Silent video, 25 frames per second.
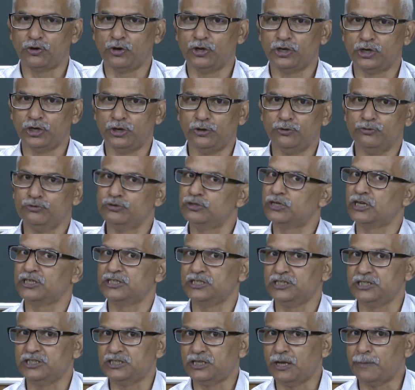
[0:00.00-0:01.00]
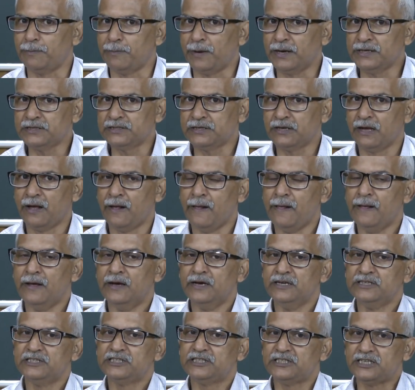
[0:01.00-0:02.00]
going to use the system bus,
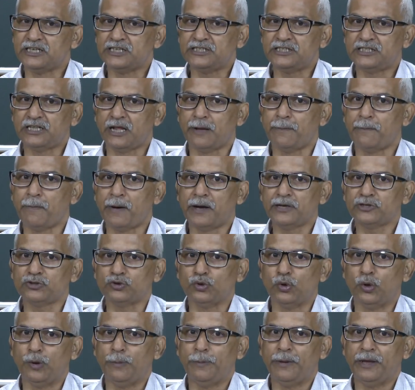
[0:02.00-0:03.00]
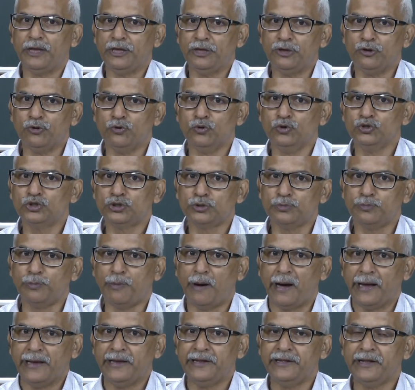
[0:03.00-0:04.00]
system bus will be used
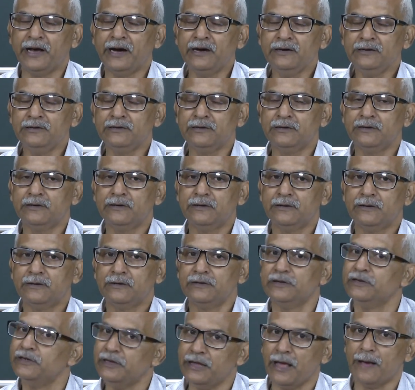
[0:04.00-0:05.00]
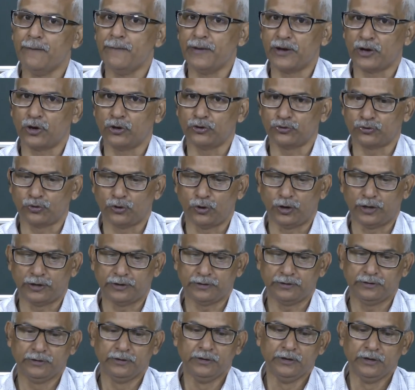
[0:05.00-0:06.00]
by the DMA controller.
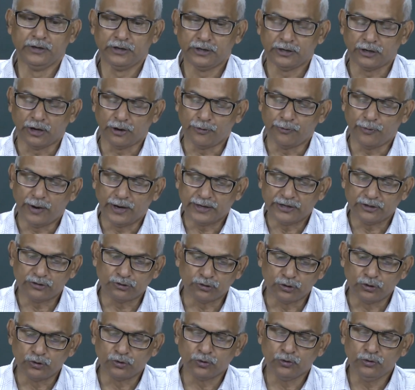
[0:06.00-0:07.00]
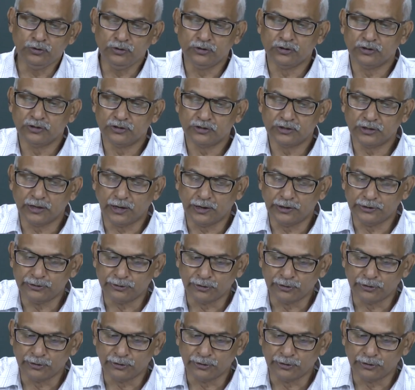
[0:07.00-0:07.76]
Now, what it will do? Now, it